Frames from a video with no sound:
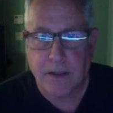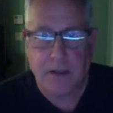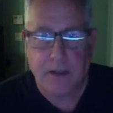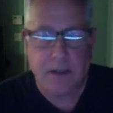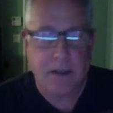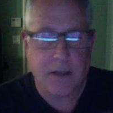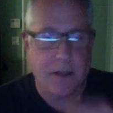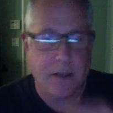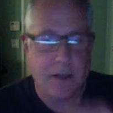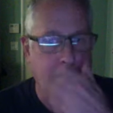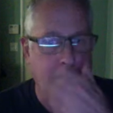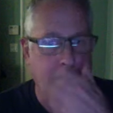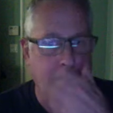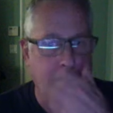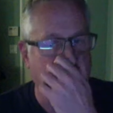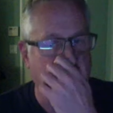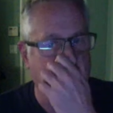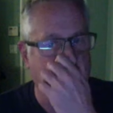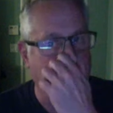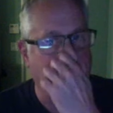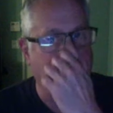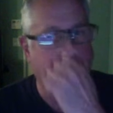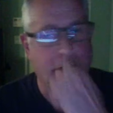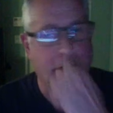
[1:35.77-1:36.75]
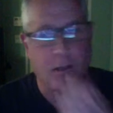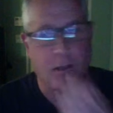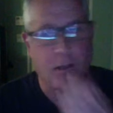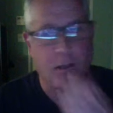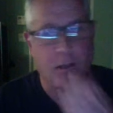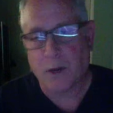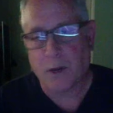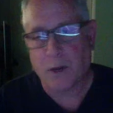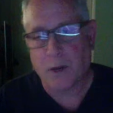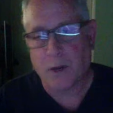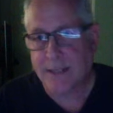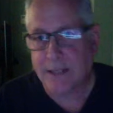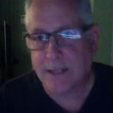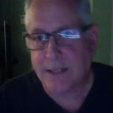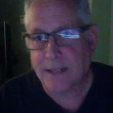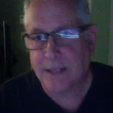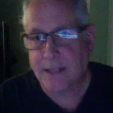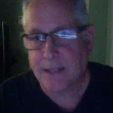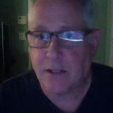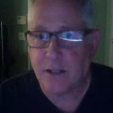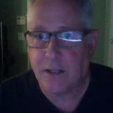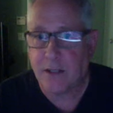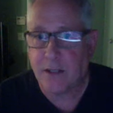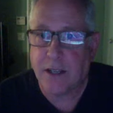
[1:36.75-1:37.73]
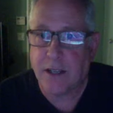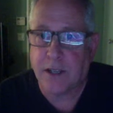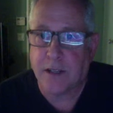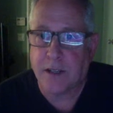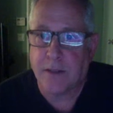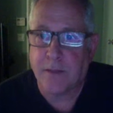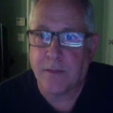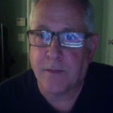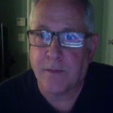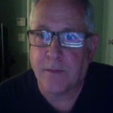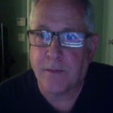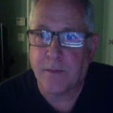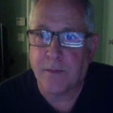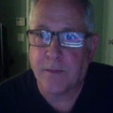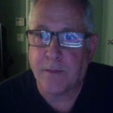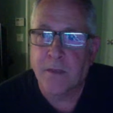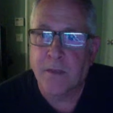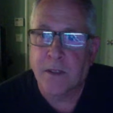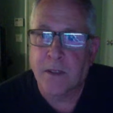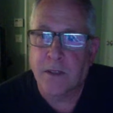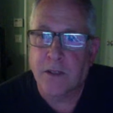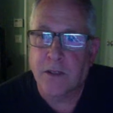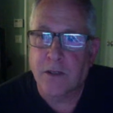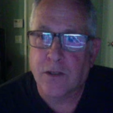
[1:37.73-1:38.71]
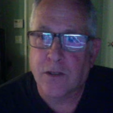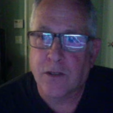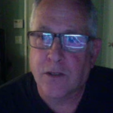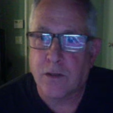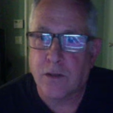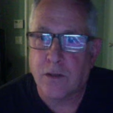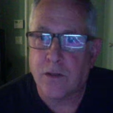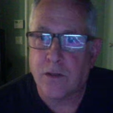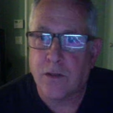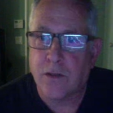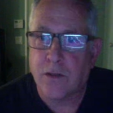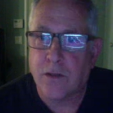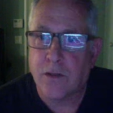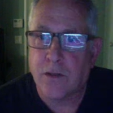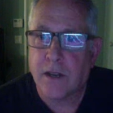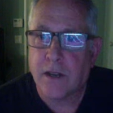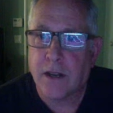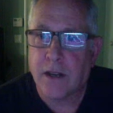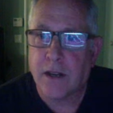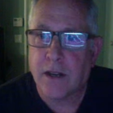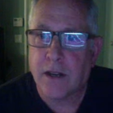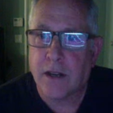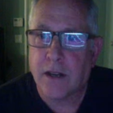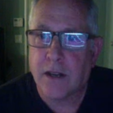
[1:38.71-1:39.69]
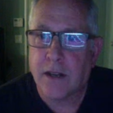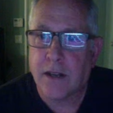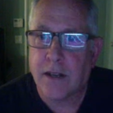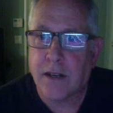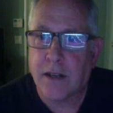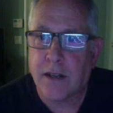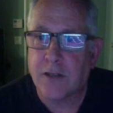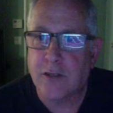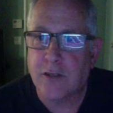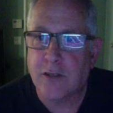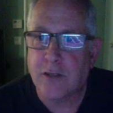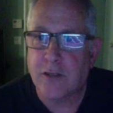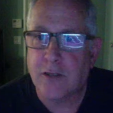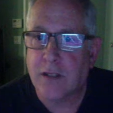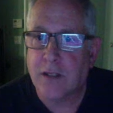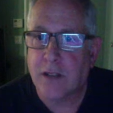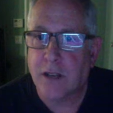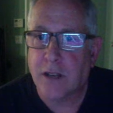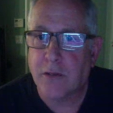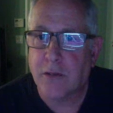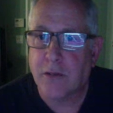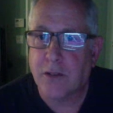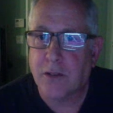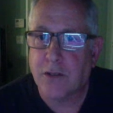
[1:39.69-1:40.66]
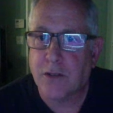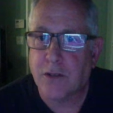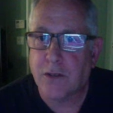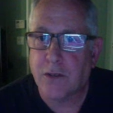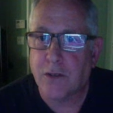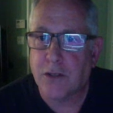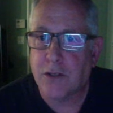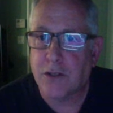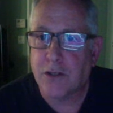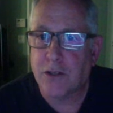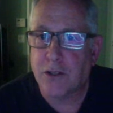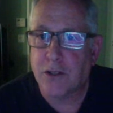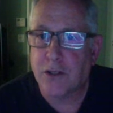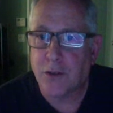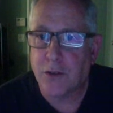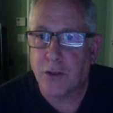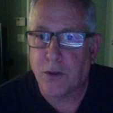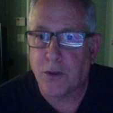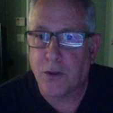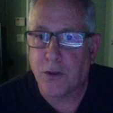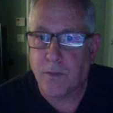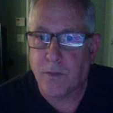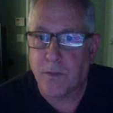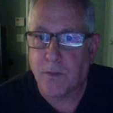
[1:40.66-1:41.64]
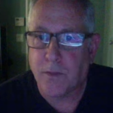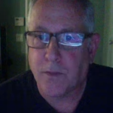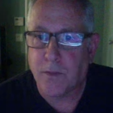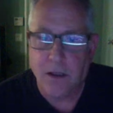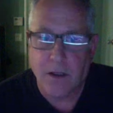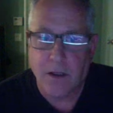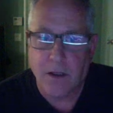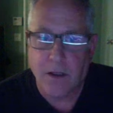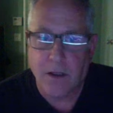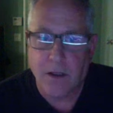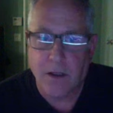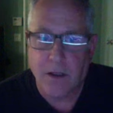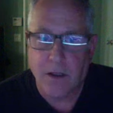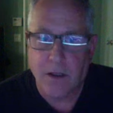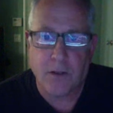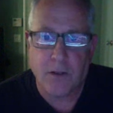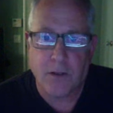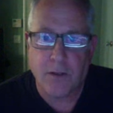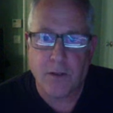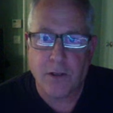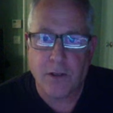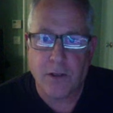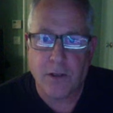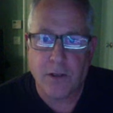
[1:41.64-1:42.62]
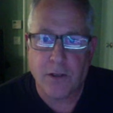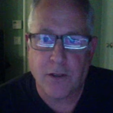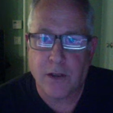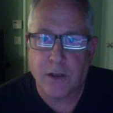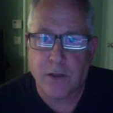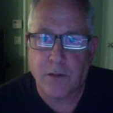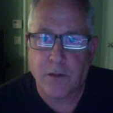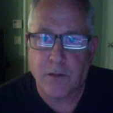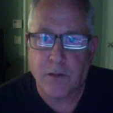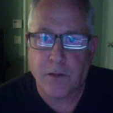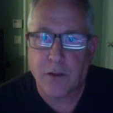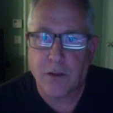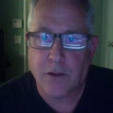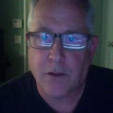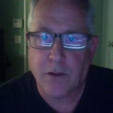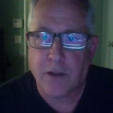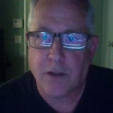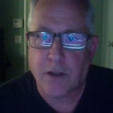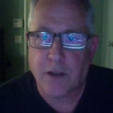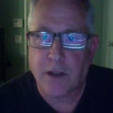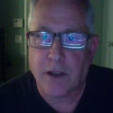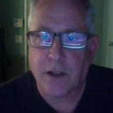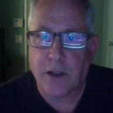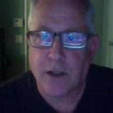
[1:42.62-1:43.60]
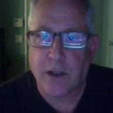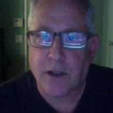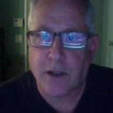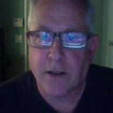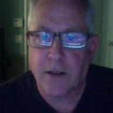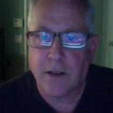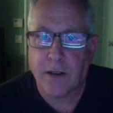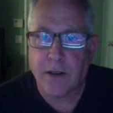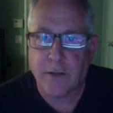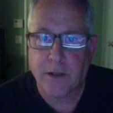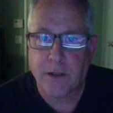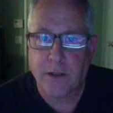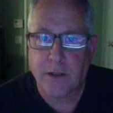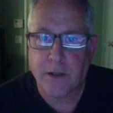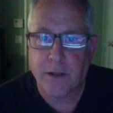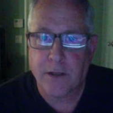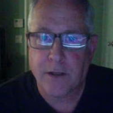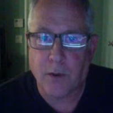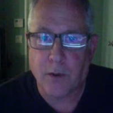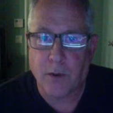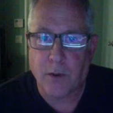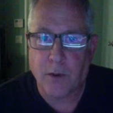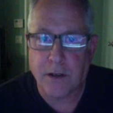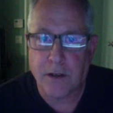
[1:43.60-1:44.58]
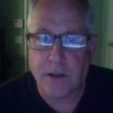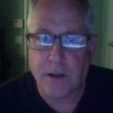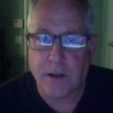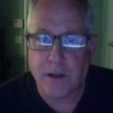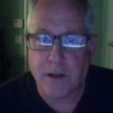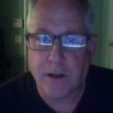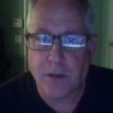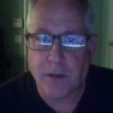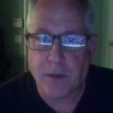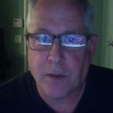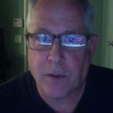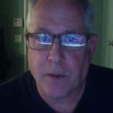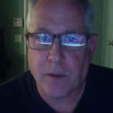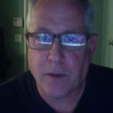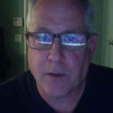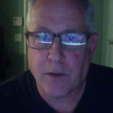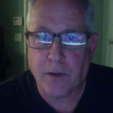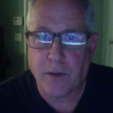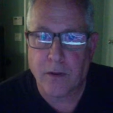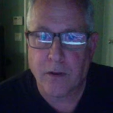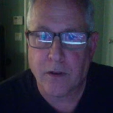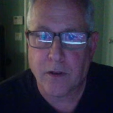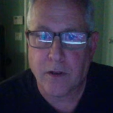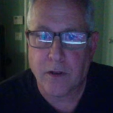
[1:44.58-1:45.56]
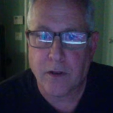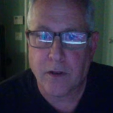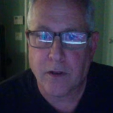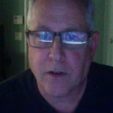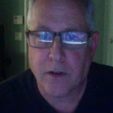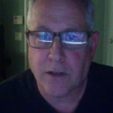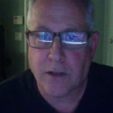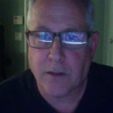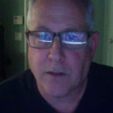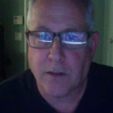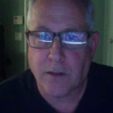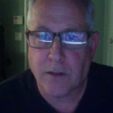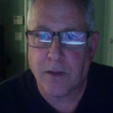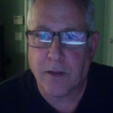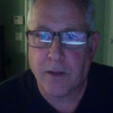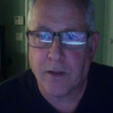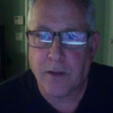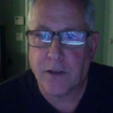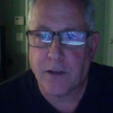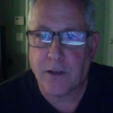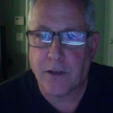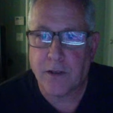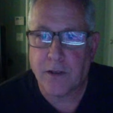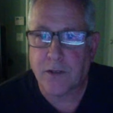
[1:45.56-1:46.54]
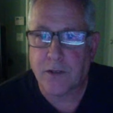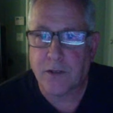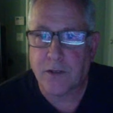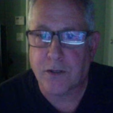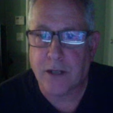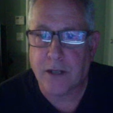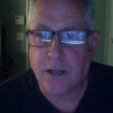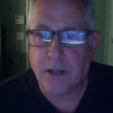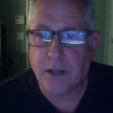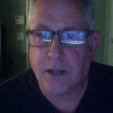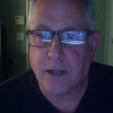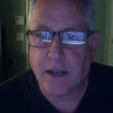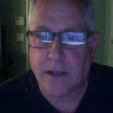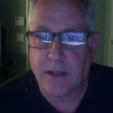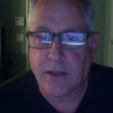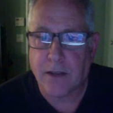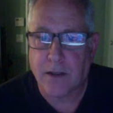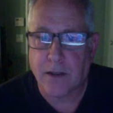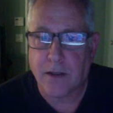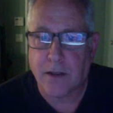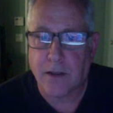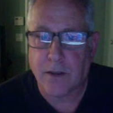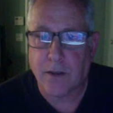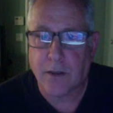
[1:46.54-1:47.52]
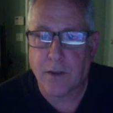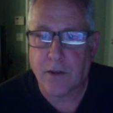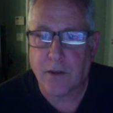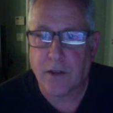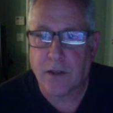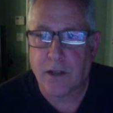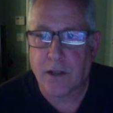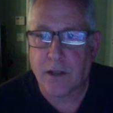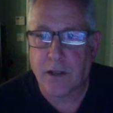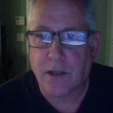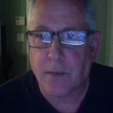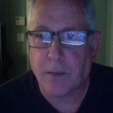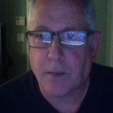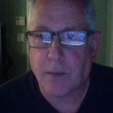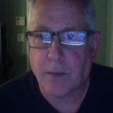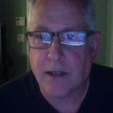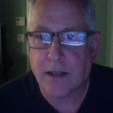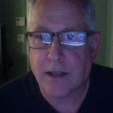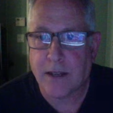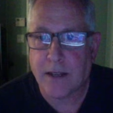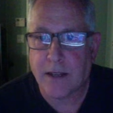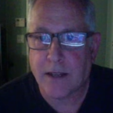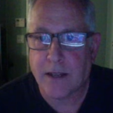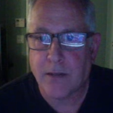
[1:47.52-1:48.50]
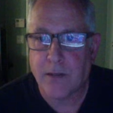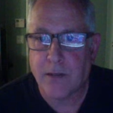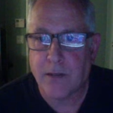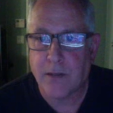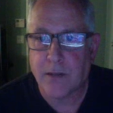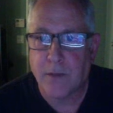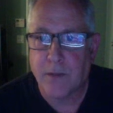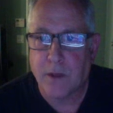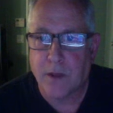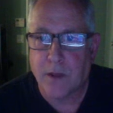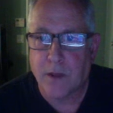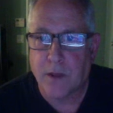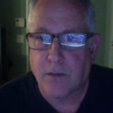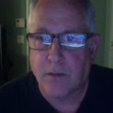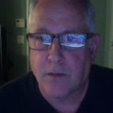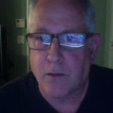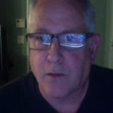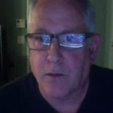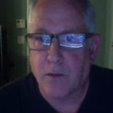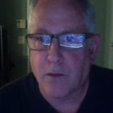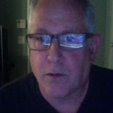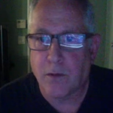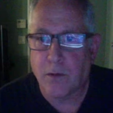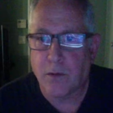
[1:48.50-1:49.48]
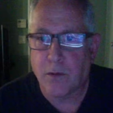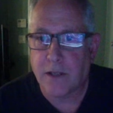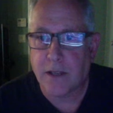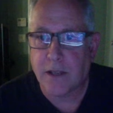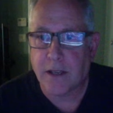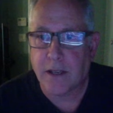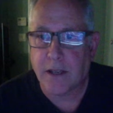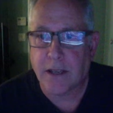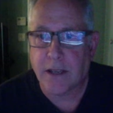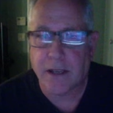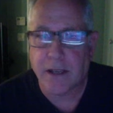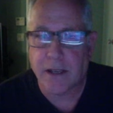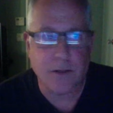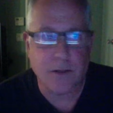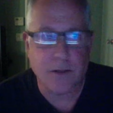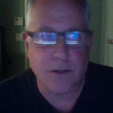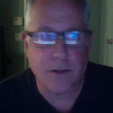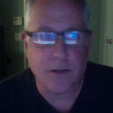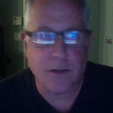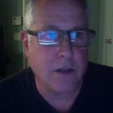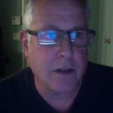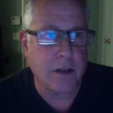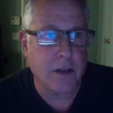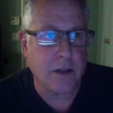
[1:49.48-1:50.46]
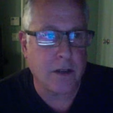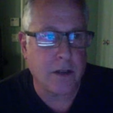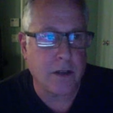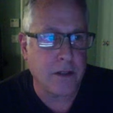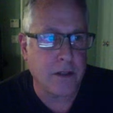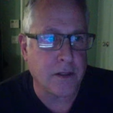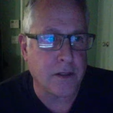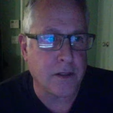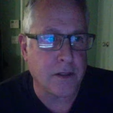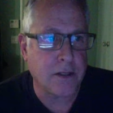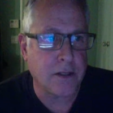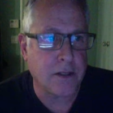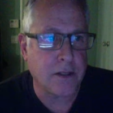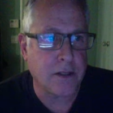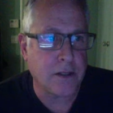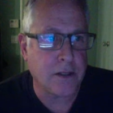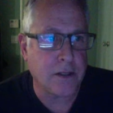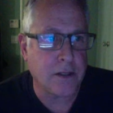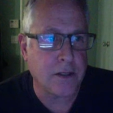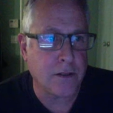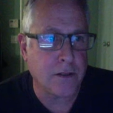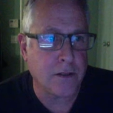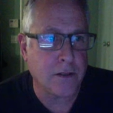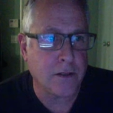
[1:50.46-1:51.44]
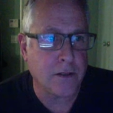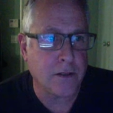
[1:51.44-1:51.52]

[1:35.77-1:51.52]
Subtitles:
It goes back to 2017, so it needs to decide what it's going to do. Now, if we're kind of at a point here. Now, remember, in some of my videos I talked about the cup and handle. Well, we're in the handle area. This here,